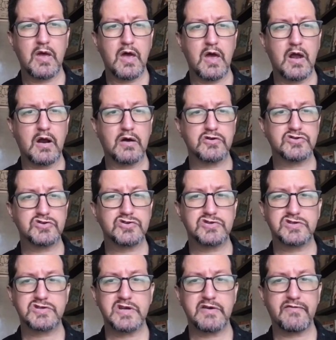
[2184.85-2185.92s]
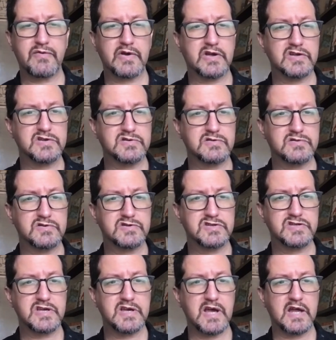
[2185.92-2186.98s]
And I'll see if we can
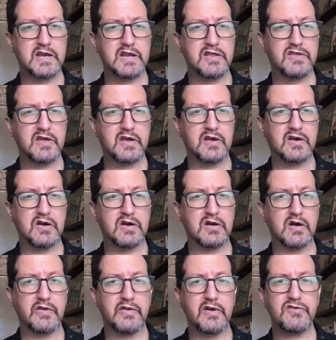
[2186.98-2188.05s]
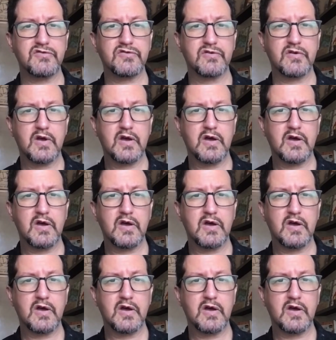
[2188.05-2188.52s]
see anything good on this.